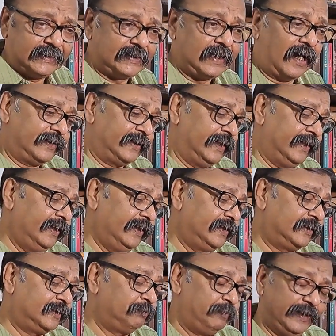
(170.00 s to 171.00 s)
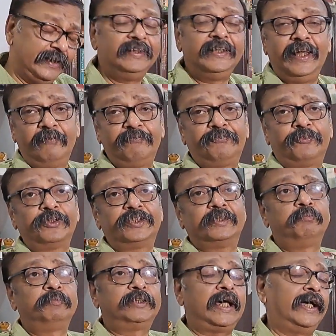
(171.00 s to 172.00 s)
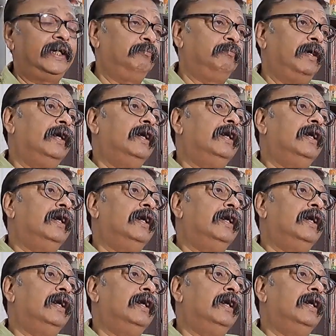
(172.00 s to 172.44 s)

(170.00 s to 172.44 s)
started, it's been there for some time.